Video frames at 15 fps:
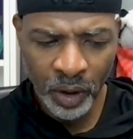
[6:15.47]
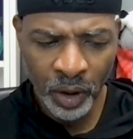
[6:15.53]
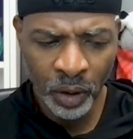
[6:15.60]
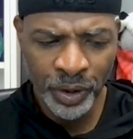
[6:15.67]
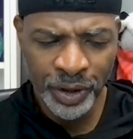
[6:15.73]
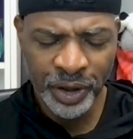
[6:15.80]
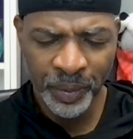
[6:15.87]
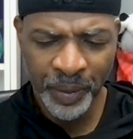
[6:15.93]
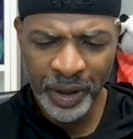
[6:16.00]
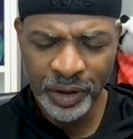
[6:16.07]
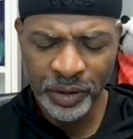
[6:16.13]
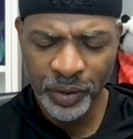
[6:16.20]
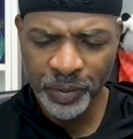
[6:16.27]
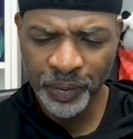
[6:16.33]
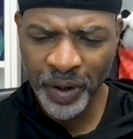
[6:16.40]
who was committed
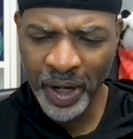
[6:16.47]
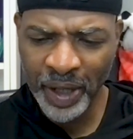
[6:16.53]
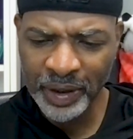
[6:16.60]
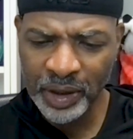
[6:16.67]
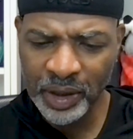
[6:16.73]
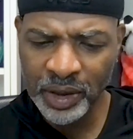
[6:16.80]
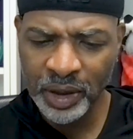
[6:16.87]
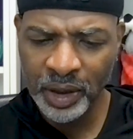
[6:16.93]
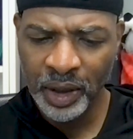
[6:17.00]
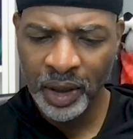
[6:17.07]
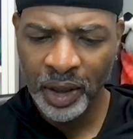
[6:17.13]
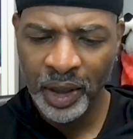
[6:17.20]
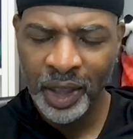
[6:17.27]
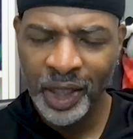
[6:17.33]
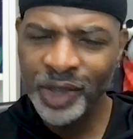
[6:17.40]
to his practice,
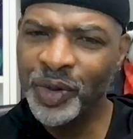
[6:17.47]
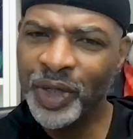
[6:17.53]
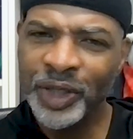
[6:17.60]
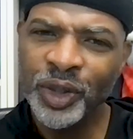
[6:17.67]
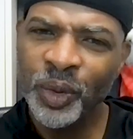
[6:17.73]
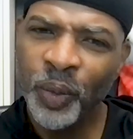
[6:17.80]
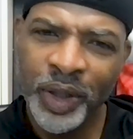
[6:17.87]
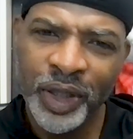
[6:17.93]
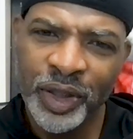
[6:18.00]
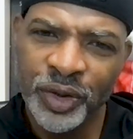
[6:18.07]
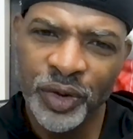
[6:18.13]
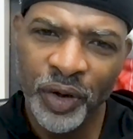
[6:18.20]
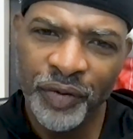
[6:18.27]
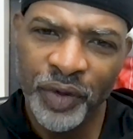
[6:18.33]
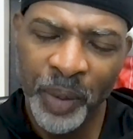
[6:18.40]
is because it wouldn't have
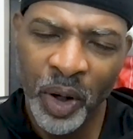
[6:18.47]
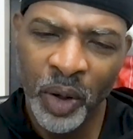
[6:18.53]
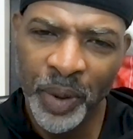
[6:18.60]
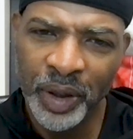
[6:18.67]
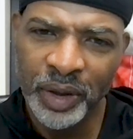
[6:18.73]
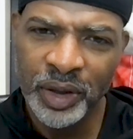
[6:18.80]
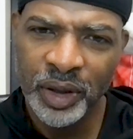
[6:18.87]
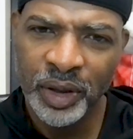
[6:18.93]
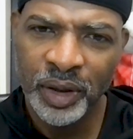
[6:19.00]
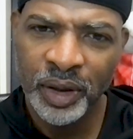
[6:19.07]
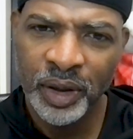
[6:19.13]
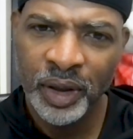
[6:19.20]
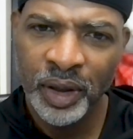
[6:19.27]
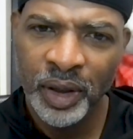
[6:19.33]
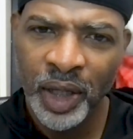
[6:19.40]
served the moment.
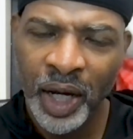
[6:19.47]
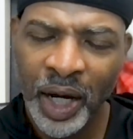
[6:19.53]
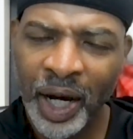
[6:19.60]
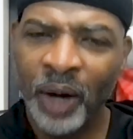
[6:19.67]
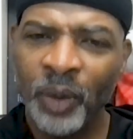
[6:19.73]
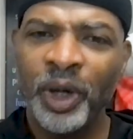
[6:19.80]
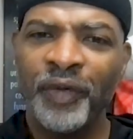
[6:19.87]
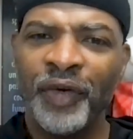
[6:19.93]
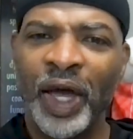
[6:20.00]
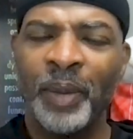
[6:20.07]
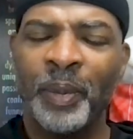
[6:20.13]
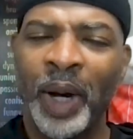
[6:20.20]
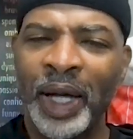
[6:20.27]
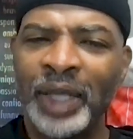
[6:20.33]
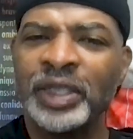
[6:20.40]
I would have had
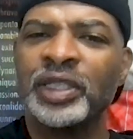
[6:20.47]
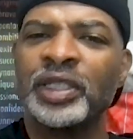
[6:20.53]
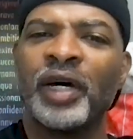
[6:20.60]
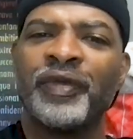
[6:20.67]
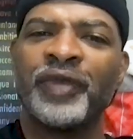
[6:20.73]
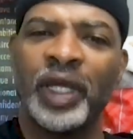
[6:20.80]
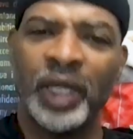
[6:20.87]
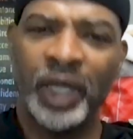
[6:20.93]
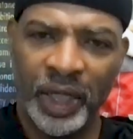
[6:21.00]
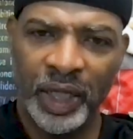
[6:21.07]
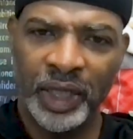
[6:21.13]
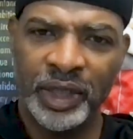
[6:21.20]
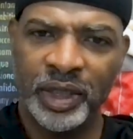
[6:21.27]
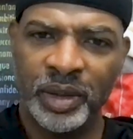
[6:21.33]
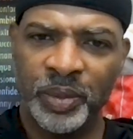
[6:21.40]
my stuff get
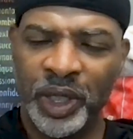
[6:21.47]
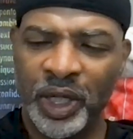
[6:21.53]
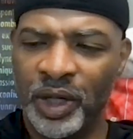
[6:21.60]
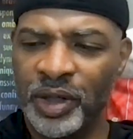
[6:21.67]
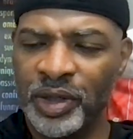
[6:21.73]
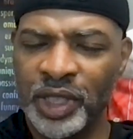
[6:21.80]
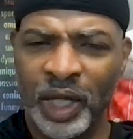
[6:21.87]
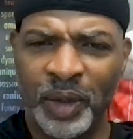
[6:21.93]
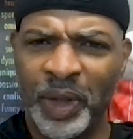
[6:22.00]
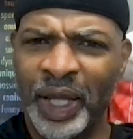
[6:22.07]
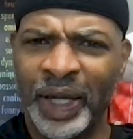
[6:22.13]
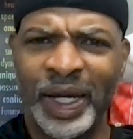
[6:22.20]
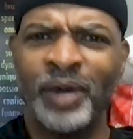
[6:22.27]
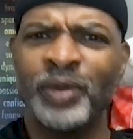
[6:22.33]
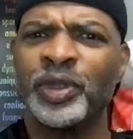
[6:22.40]
hit because I'd been
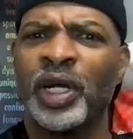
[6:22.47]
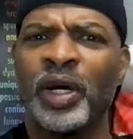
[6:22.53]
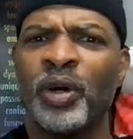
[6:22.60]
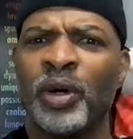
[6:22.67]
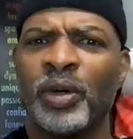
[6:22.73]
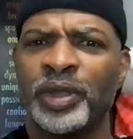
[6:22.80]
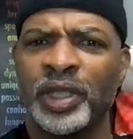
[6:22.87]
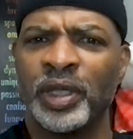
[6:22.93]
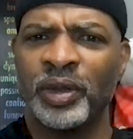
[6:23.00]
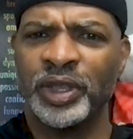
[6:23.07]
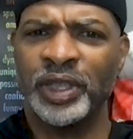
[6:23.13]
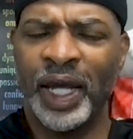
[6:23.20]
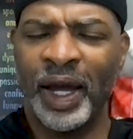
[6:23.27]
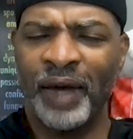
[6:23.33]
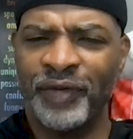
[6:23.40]
like, how dare hotel
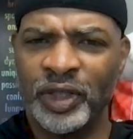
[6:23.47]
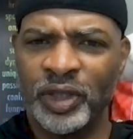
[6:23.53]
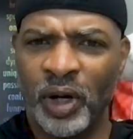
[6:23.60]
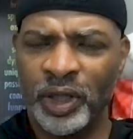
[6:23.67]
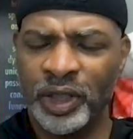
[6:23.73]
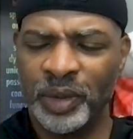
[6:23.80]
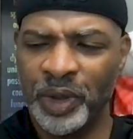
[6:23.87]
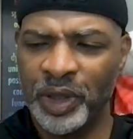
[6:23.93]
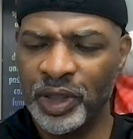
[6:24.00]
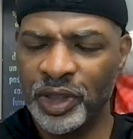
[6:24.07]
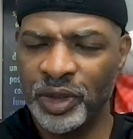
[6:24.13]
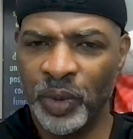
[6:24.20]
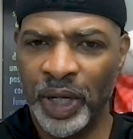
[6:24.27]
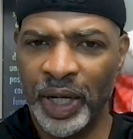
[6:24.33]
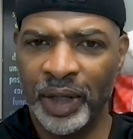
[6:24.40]
staff to talk to me
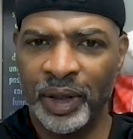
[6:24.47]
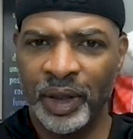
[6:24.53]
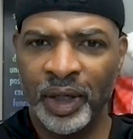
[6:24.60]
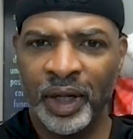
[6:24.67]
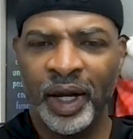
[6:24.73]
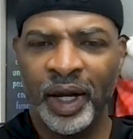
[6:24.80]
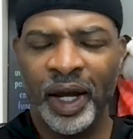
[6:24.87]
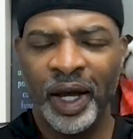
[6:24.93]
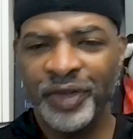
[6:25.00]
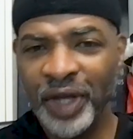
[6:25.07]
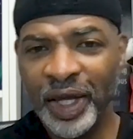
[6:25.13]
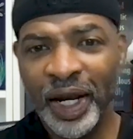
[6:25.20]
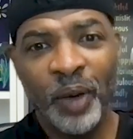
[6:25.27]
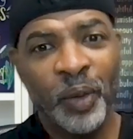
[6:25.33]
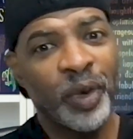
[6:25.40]
this way? And
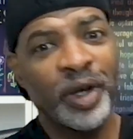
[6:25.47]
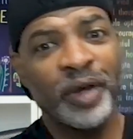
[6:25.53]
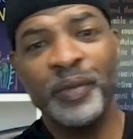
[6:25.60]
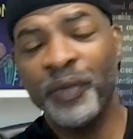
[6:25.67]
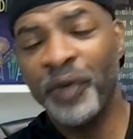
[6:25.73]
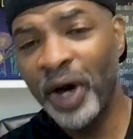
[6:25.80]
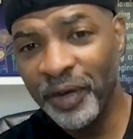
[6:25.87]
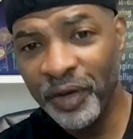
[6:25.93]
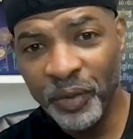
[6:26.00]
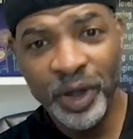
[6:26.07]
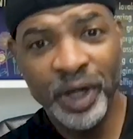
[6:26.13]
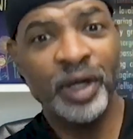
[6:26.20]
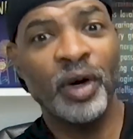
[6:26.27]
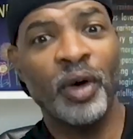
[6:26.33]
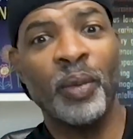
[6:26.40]
then I would have probably went
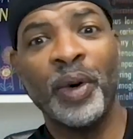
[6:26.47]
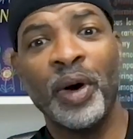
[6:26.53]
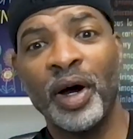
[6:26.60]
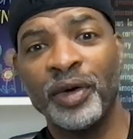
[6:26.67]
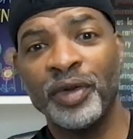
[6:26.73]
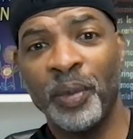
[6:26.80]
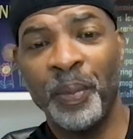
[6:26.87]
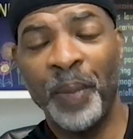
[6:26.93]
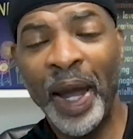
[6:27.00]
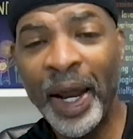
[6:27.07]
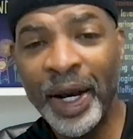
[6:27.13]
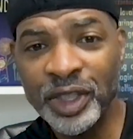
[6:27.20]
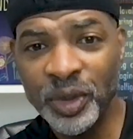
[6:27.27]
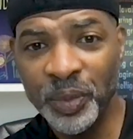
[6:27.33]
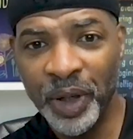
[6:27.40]
and go bar the
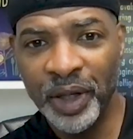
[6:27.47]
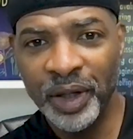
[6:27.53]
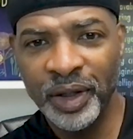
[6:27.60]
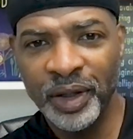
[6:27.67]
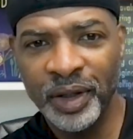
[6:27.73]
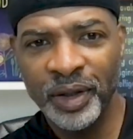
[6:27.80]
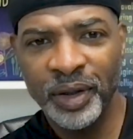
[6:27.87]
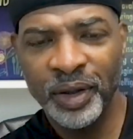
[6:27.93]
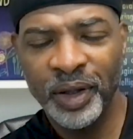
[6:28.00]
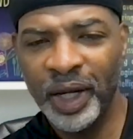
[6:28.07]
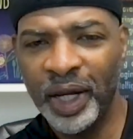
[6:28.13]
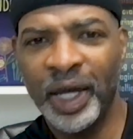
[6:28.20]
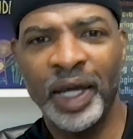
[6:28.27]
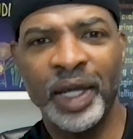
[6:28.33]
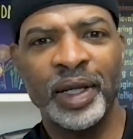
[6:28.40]
management
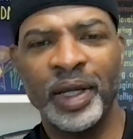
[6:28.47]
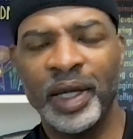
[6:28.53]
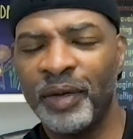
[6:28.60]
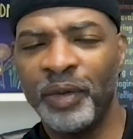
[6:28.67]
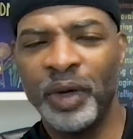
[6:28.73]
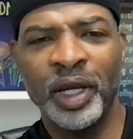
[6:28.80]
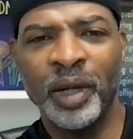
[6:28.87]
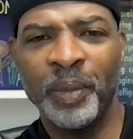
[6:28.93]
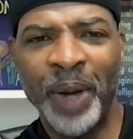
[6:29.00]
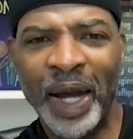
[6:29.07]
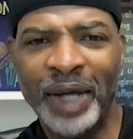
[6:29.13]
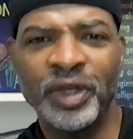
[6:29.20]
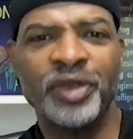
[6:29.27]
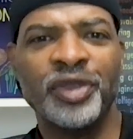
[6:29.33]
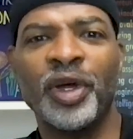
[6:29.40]
and, and, and
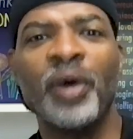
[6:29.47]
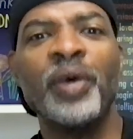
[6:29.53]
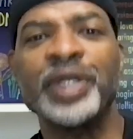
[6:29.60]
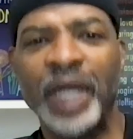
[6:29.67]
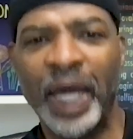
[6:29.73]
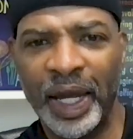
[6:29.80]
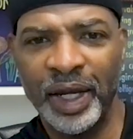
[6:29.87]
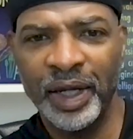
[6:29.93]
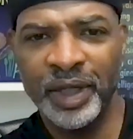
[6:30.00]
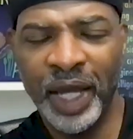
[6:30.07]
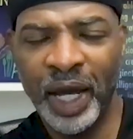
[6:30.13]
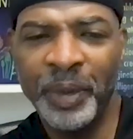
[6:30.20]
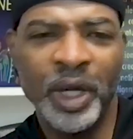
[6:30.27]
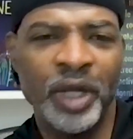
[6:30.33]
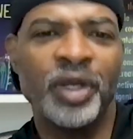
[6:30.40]
impacted their day. Now
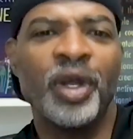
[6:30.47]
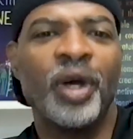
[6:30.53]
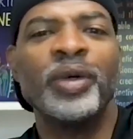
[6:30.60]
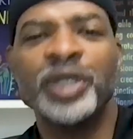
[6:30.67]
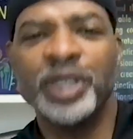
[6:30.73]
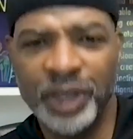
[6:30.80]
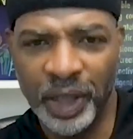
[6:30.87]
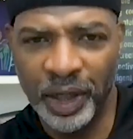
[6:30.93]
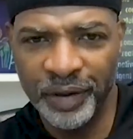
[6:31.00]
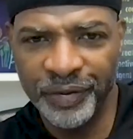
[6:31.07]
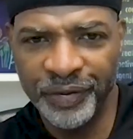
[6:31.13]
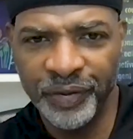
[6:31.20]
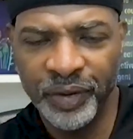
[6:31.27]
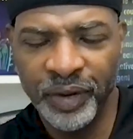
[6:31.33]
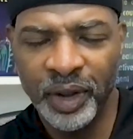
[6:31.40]
I'm hitting their
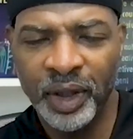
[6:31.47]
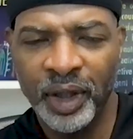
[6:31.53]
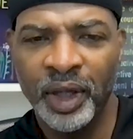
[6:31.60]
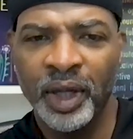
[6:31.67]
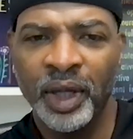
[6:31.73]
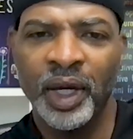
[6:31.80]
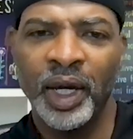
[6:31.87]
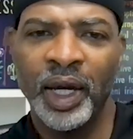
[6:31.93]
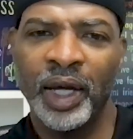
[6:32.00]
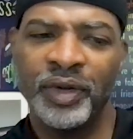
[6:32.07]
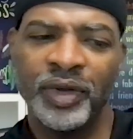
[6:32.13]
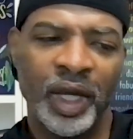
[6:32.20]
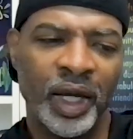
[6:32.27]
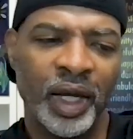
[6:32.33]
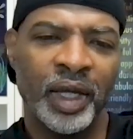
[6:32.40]
stuff. And
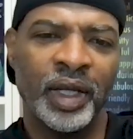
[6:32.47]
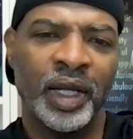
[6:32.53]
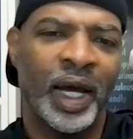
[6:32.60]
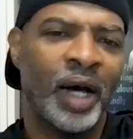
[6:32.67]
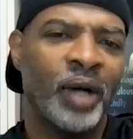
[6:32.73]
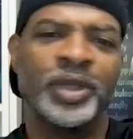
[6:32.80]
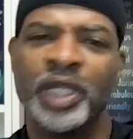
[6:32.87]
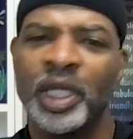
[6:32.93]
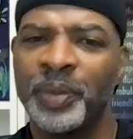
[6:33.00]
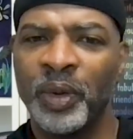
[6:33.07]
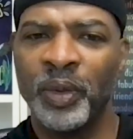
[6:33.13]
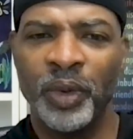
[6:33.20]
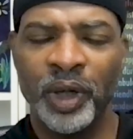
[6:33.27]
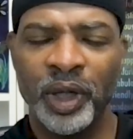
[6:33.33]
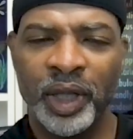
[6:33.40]
then
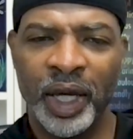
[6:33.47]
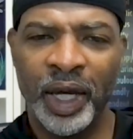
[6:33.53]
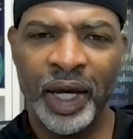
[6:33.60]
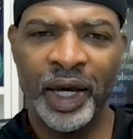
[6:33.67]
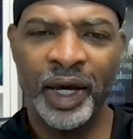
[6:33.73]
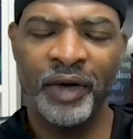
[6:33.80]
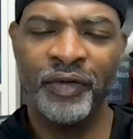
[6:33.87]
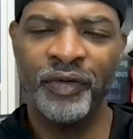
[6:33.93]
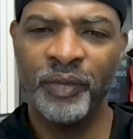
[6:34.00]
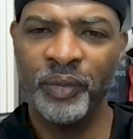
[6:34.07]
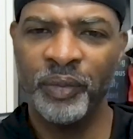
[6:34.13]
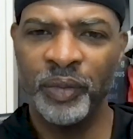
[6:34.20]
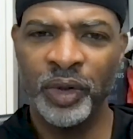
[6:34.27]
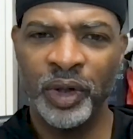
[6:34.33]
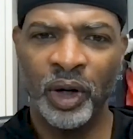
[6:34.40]
housekeeping would have,
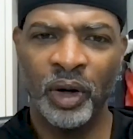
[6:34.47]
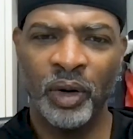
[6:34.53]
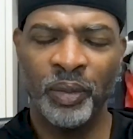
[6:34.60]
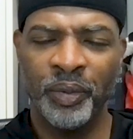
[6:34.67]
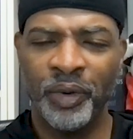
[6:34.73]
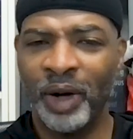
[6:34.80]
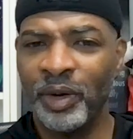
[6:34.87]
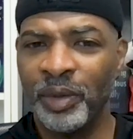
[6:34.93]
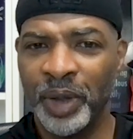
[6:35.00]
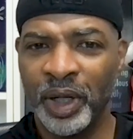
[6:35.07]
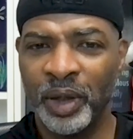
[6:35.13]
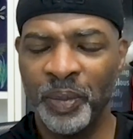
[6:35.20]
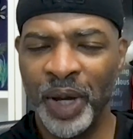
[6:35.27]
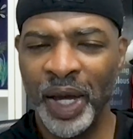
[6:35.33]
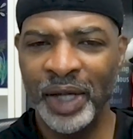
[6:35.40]
you know, probably been
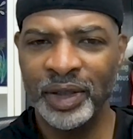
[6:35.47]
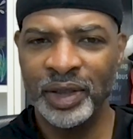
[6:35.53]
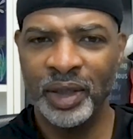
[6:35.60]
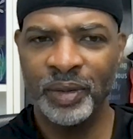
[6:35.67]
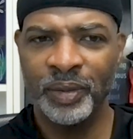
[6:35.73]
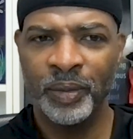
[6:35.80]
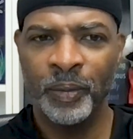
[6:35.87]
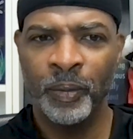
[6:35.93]
impacted